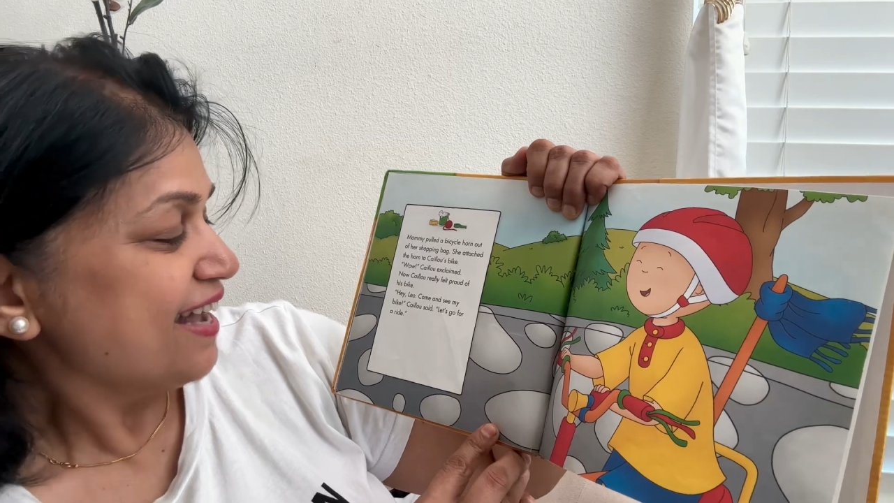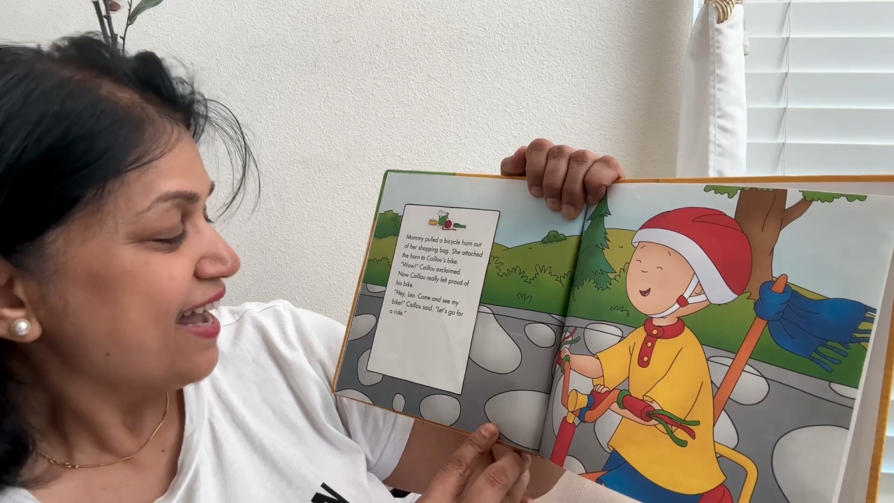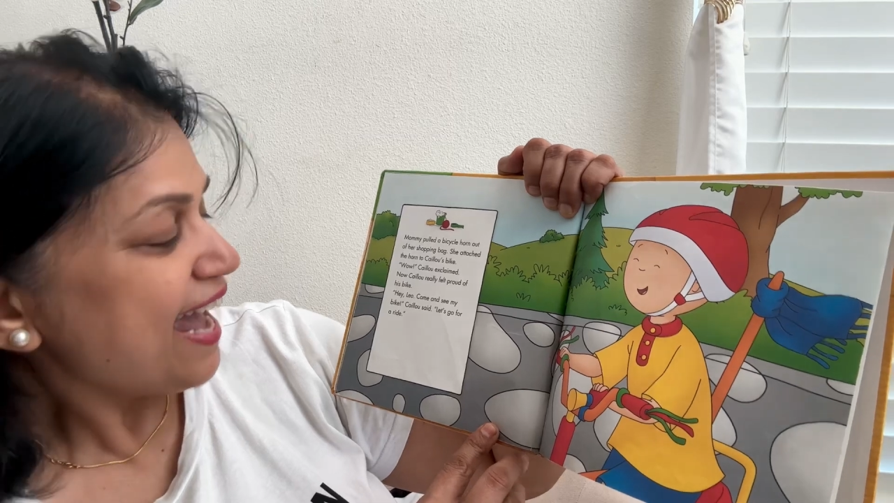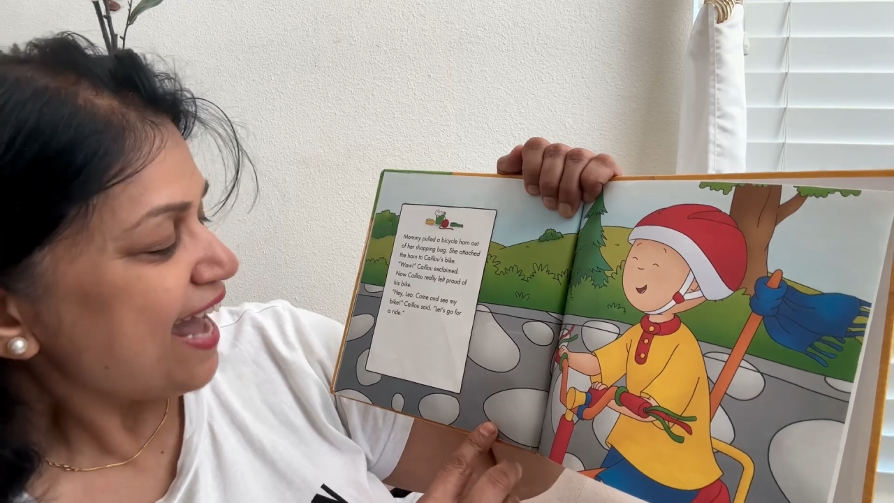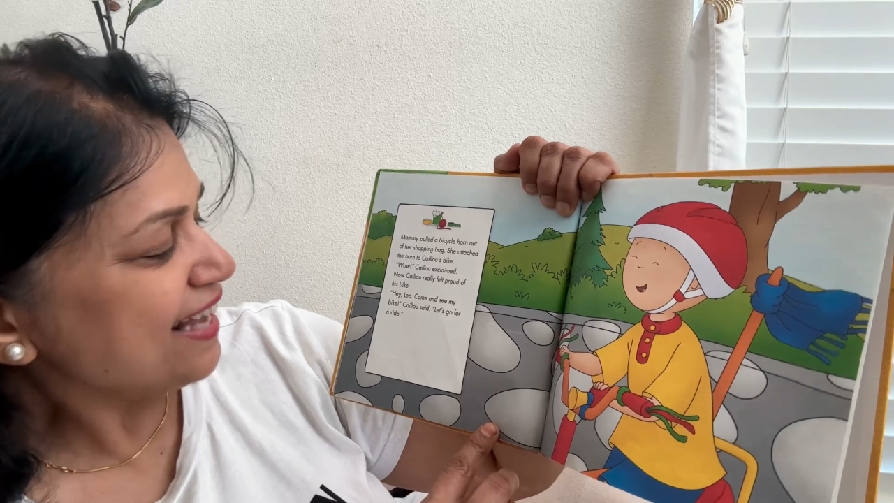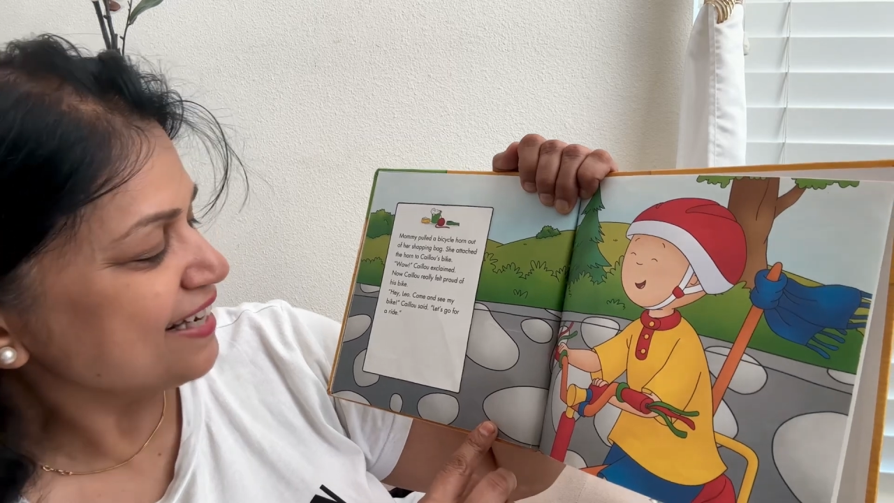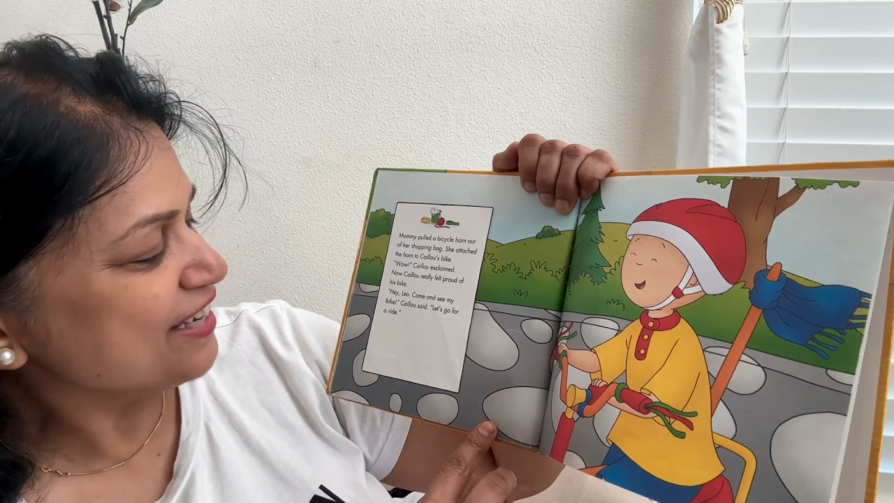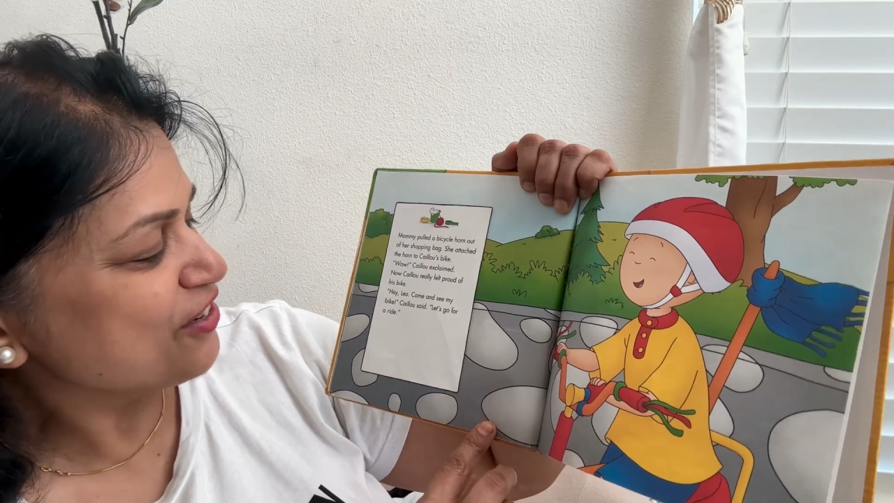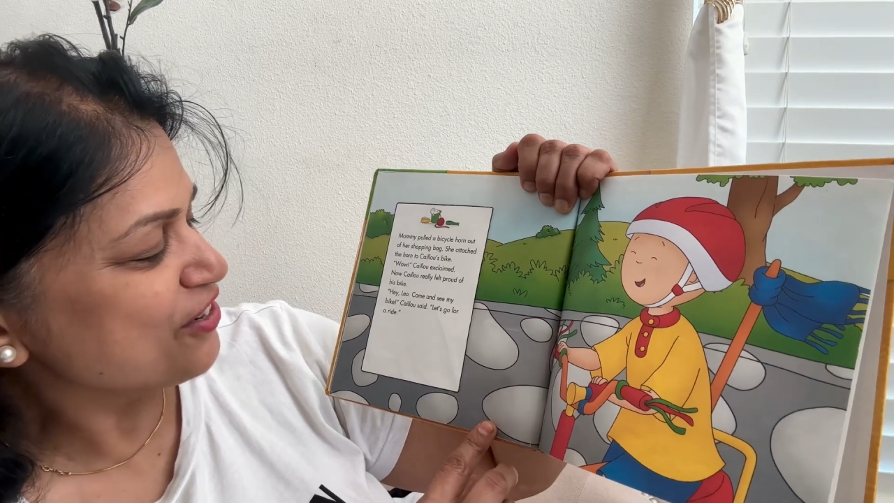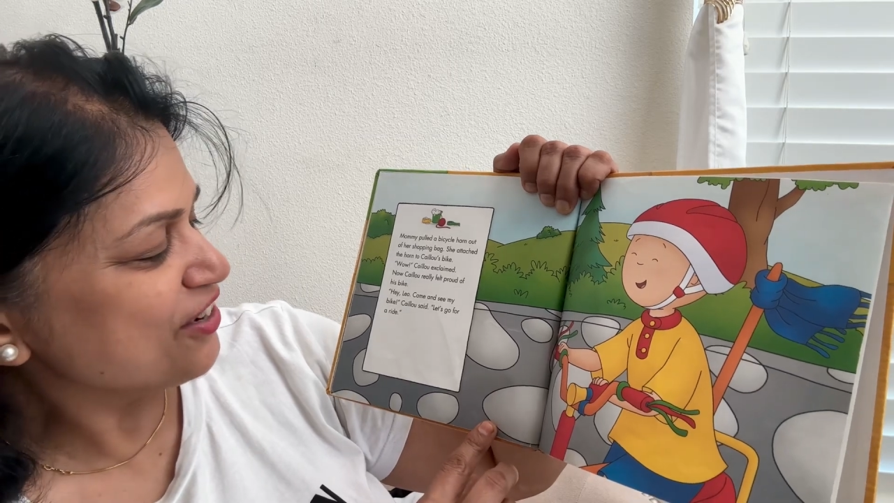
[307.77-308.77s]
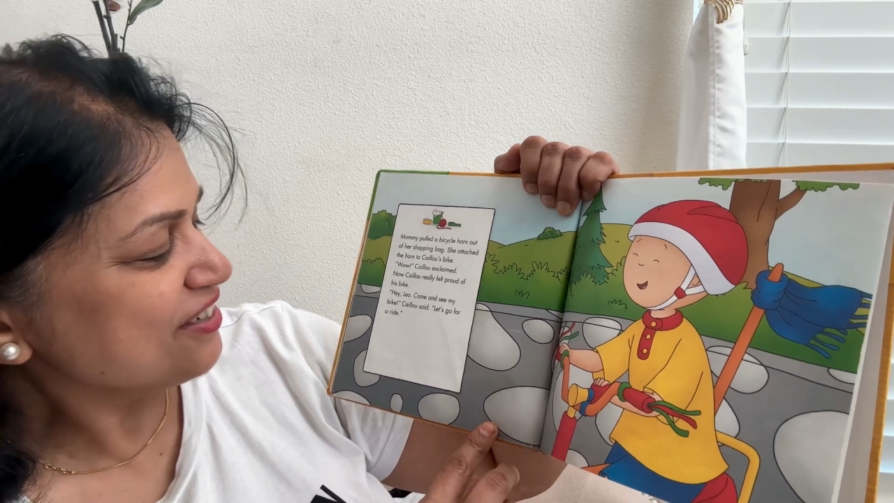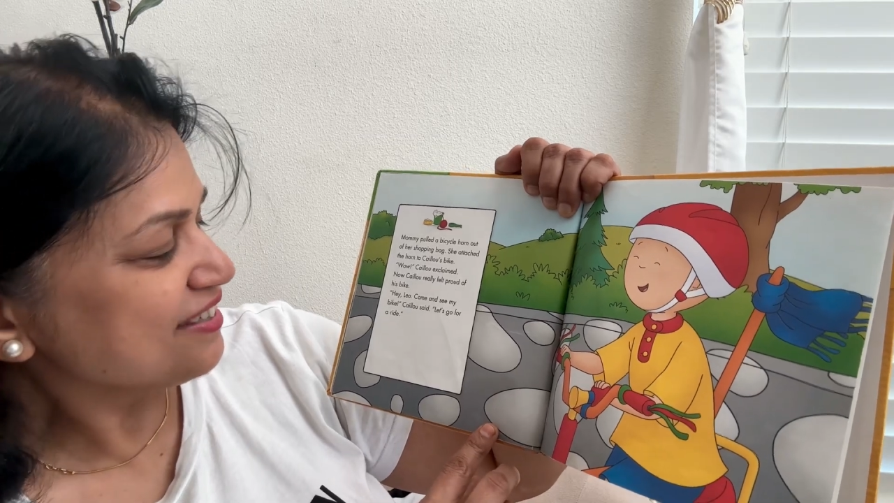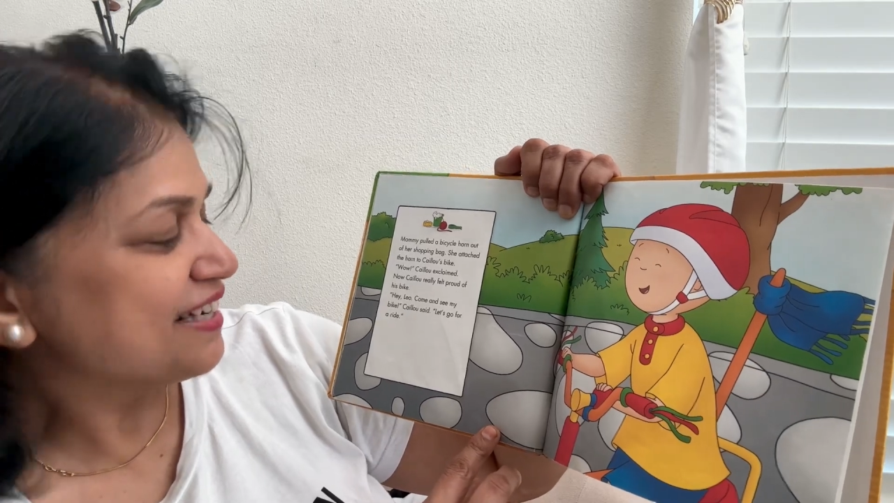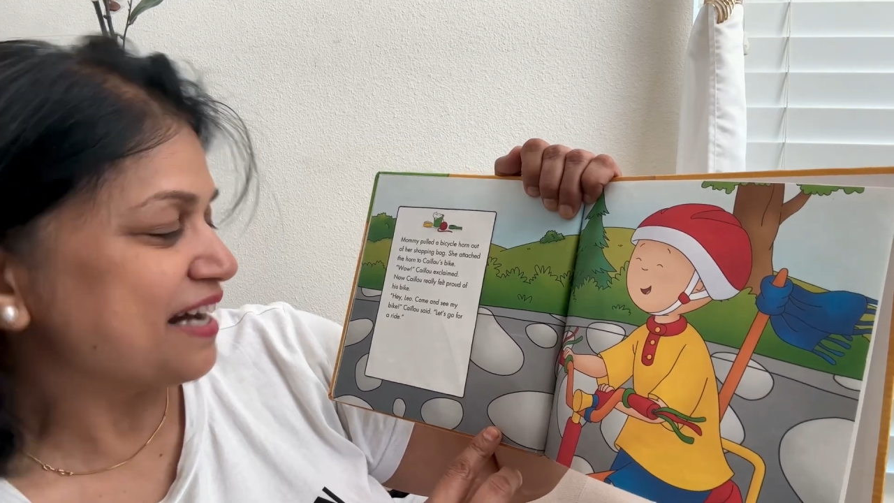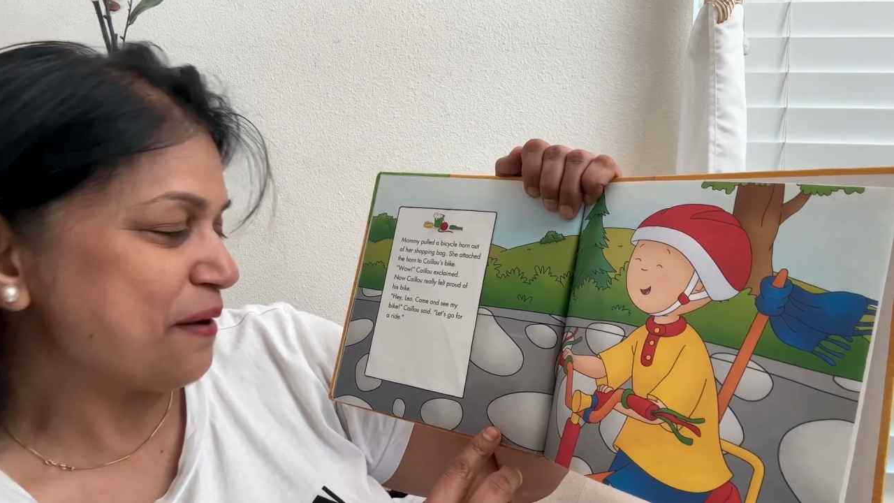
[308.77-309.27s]
Hey Leo,
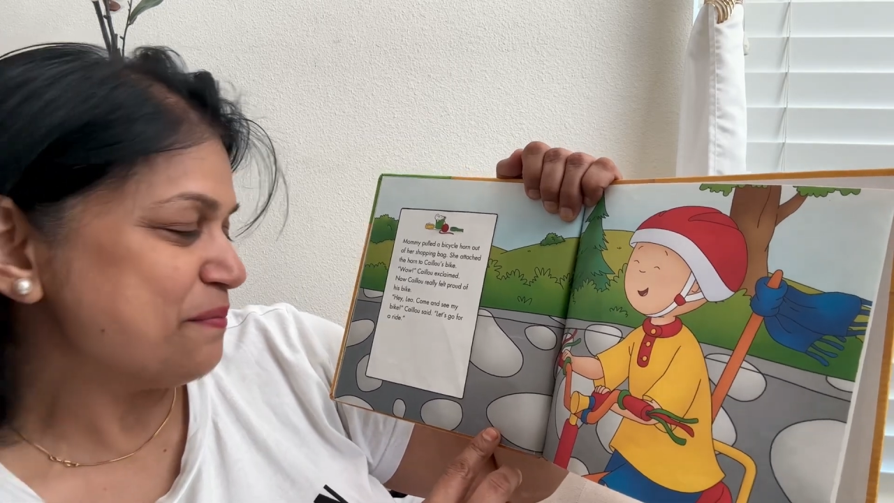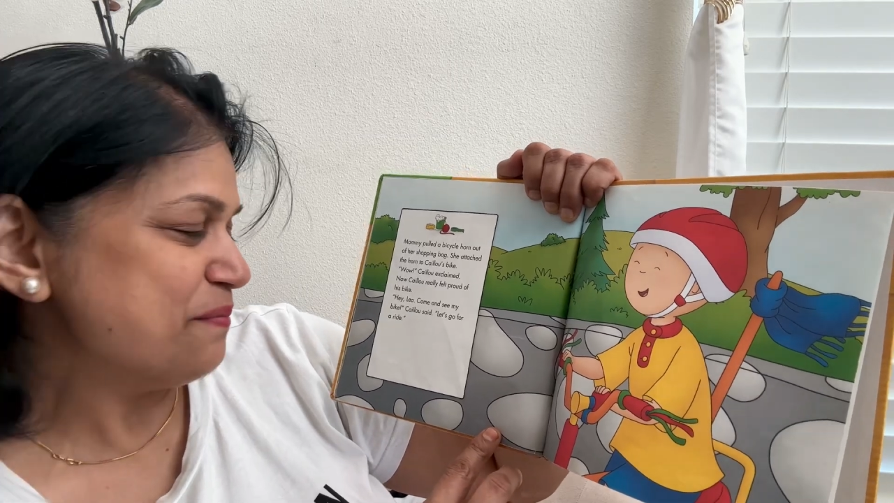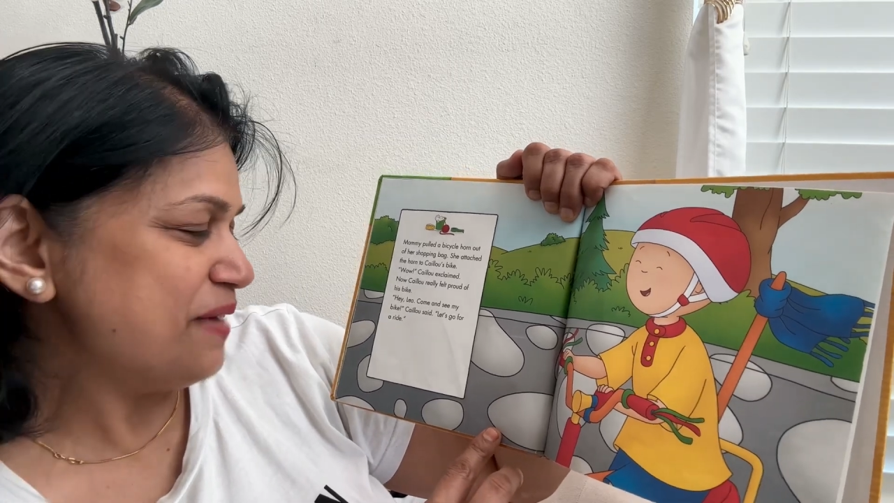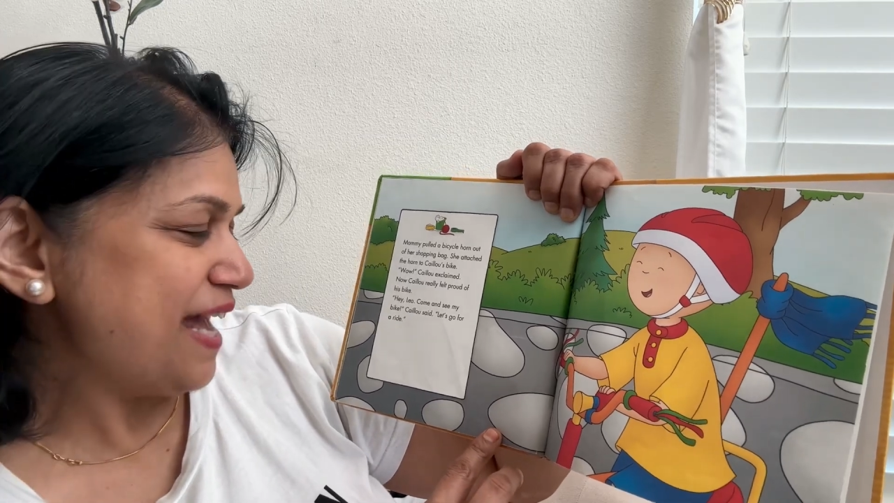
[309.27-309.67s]
come